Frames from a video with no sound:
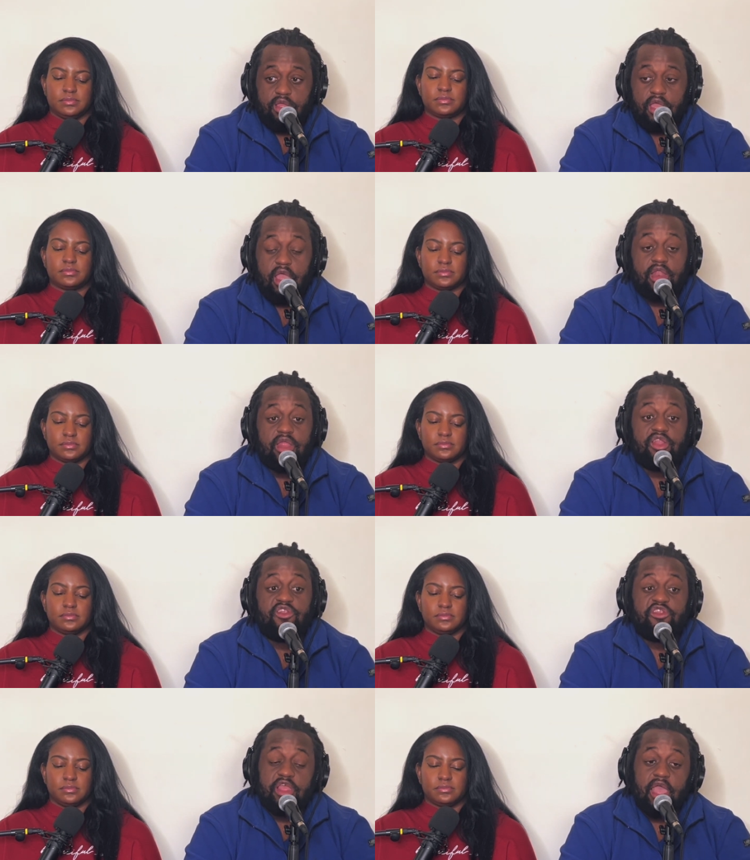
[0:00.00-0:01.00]
Speaker 1: And then
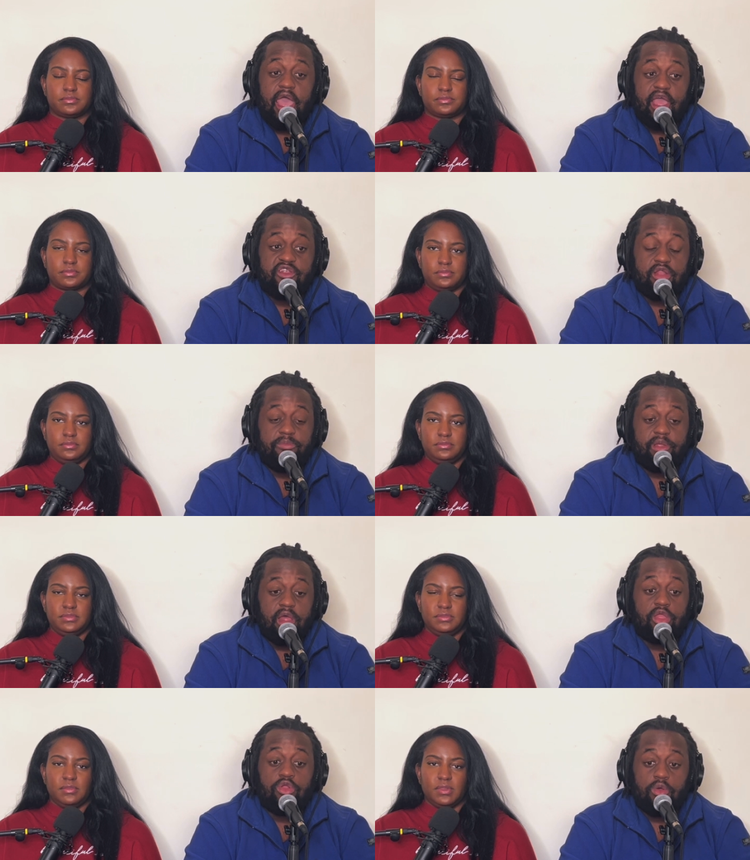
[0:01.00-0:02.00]
she actually be
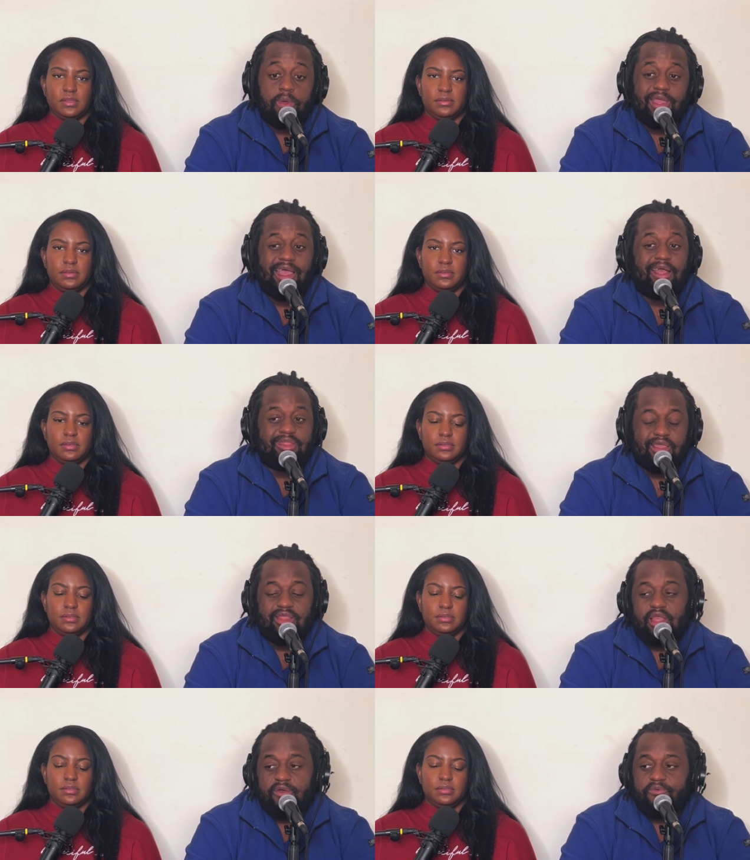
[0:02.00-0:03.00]
like, you know what? I think
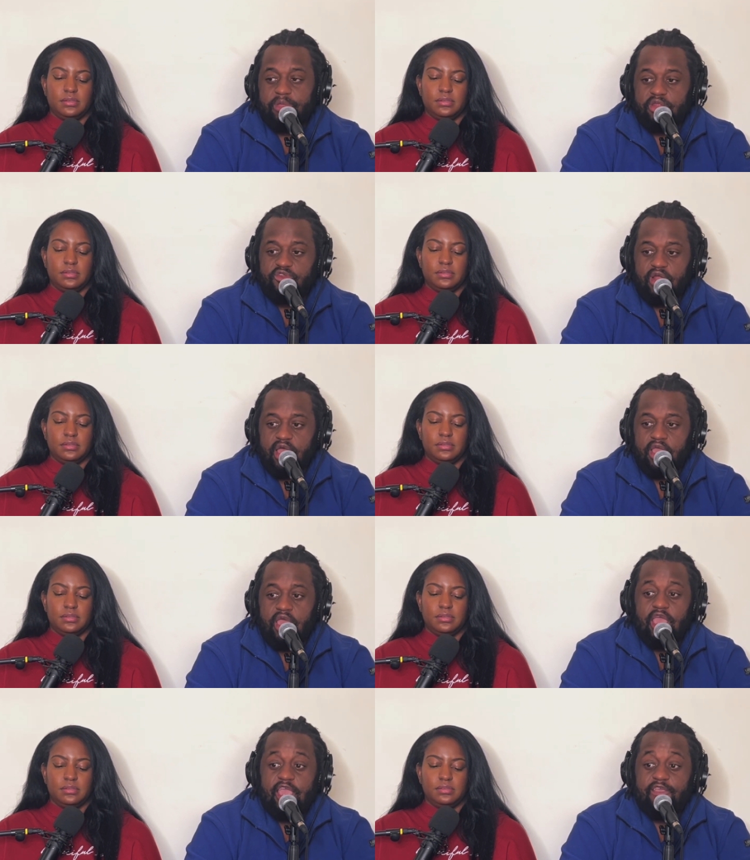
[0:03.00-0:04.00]
it's time for me to try.
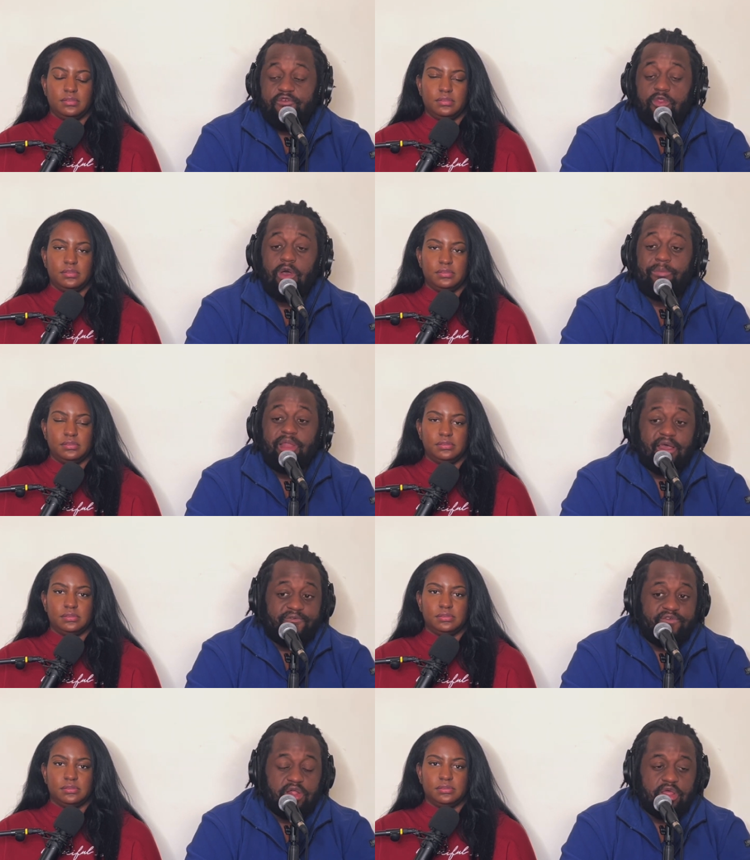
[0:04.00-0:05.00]
Even though I may
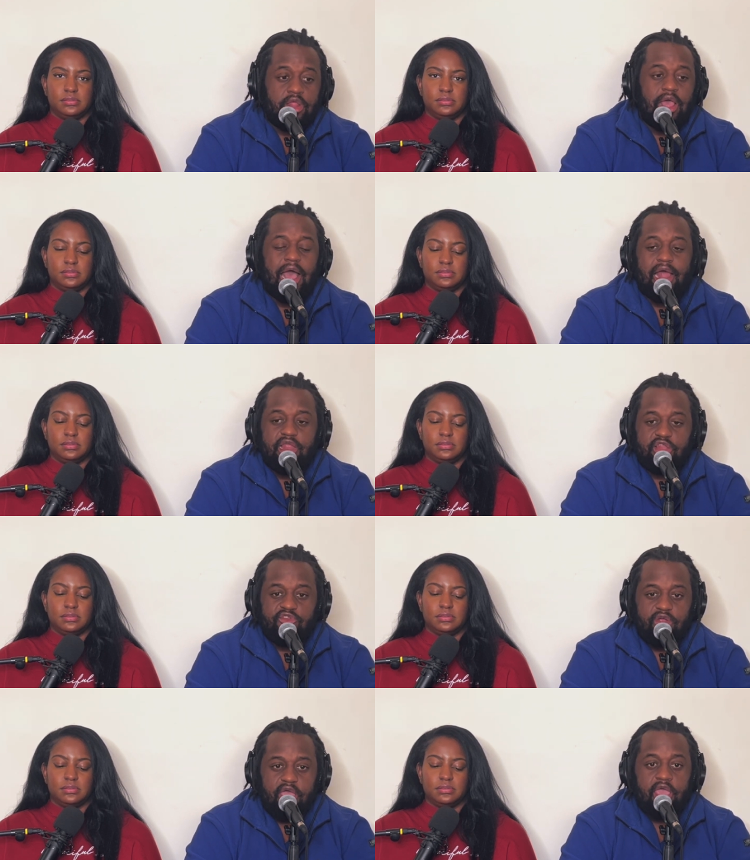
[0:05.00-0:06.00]
not feel it, I need to
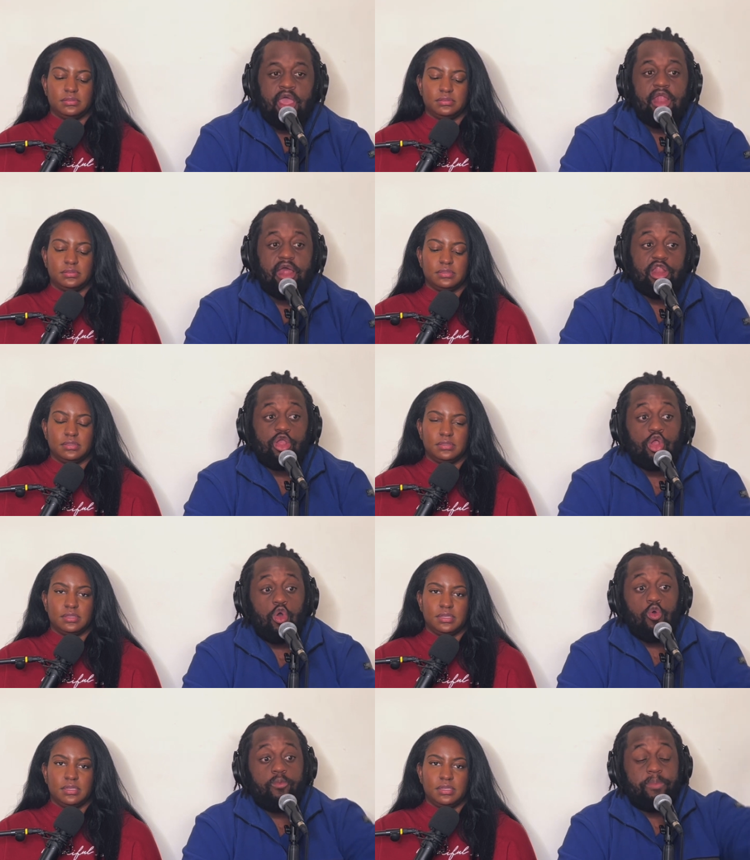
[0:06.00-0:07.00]
try it. Now, to
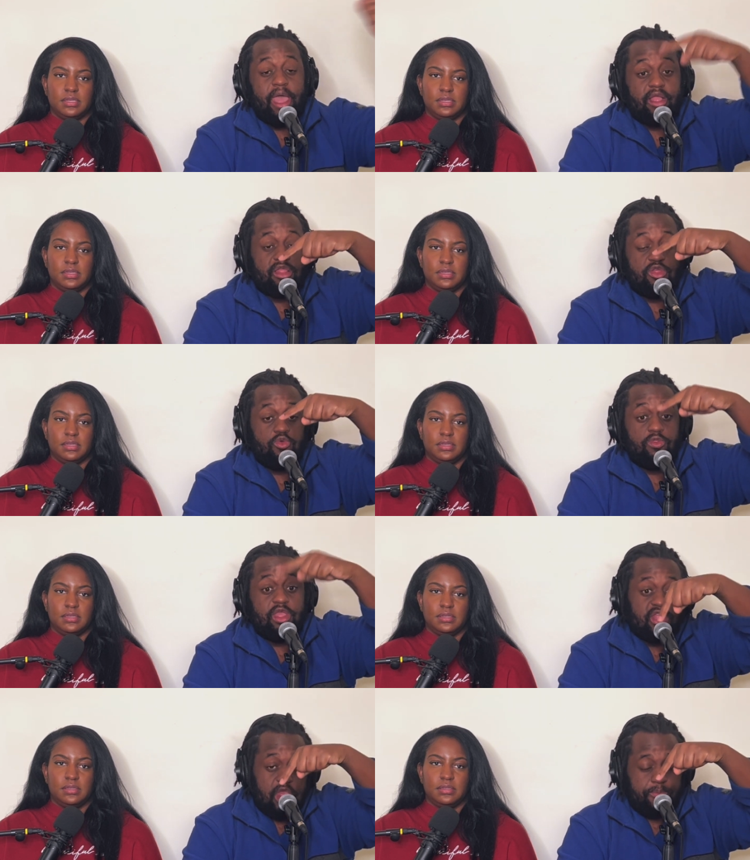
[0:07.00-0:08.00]
go back to
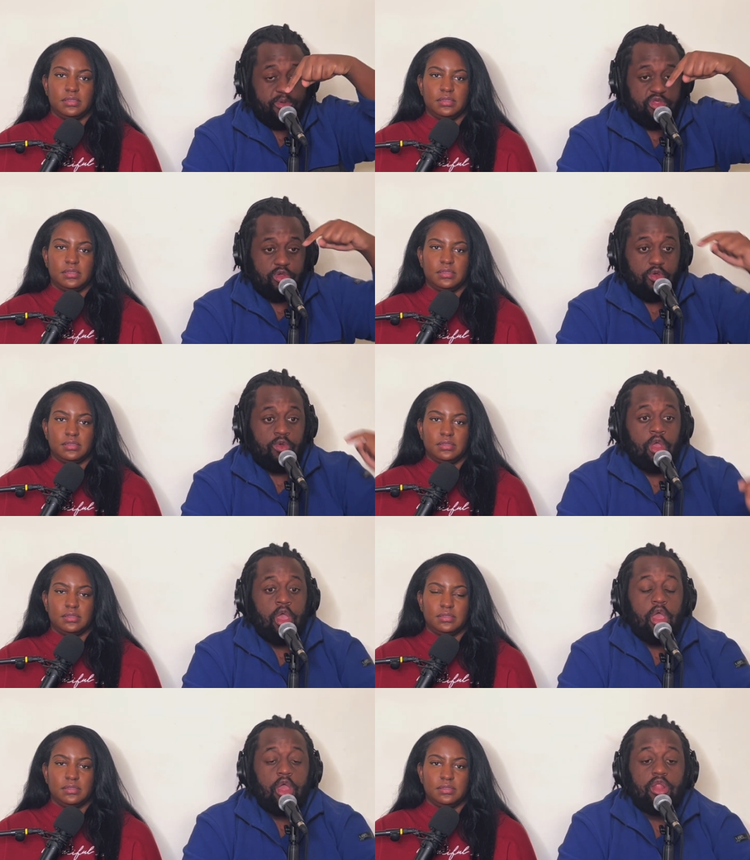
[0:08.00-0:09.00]
this episode,
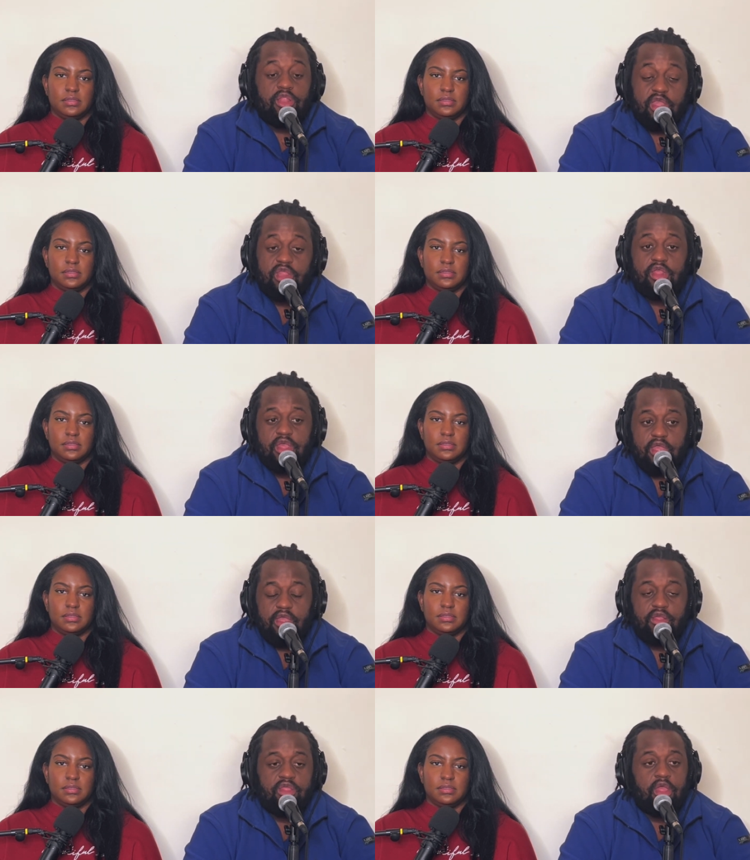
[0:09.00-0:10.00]
this
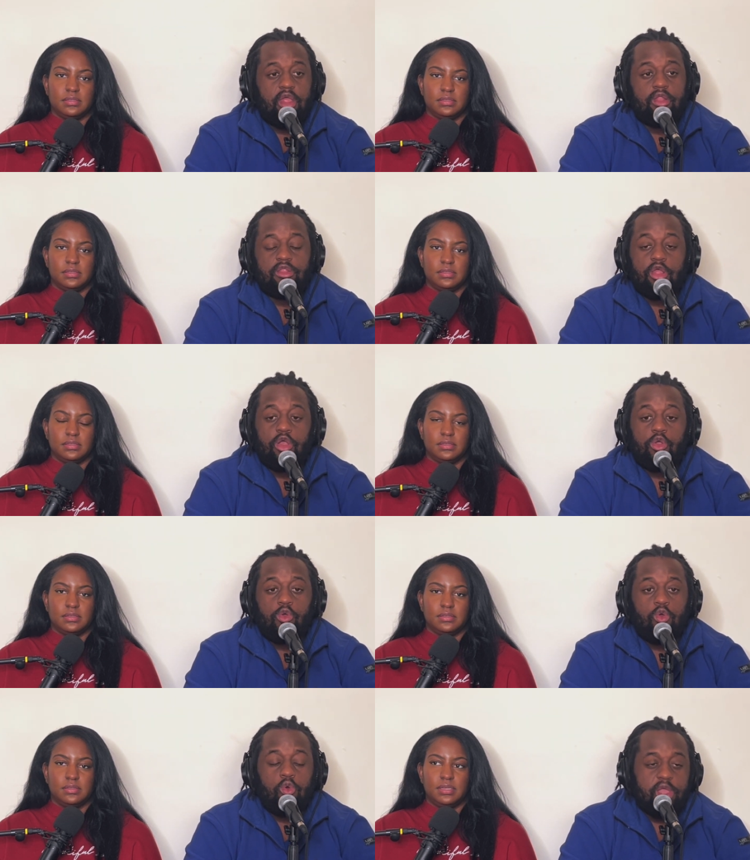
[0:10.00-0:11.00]
is the
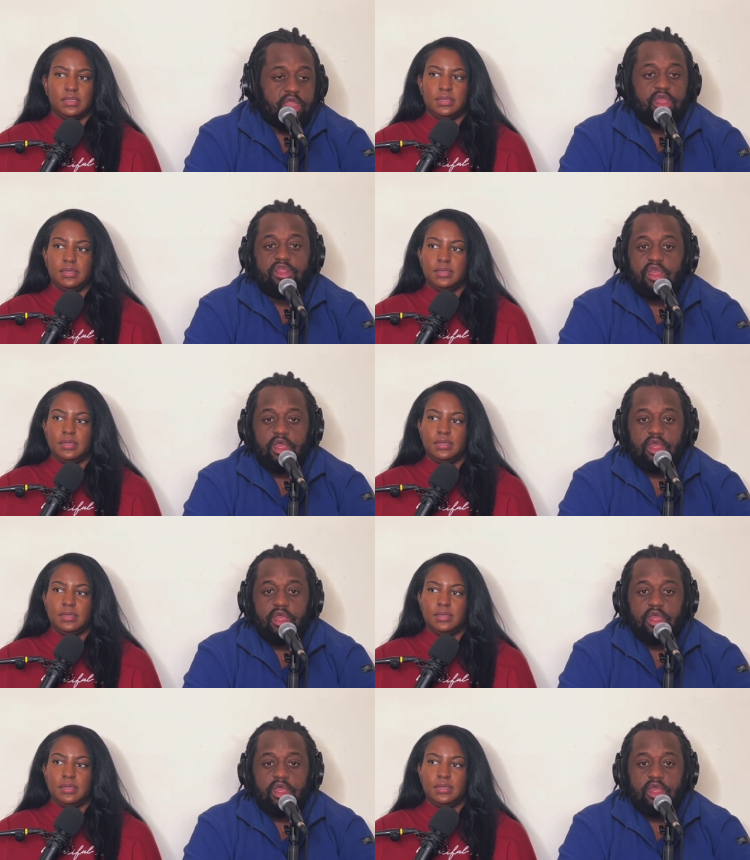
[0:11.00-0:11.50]
quickest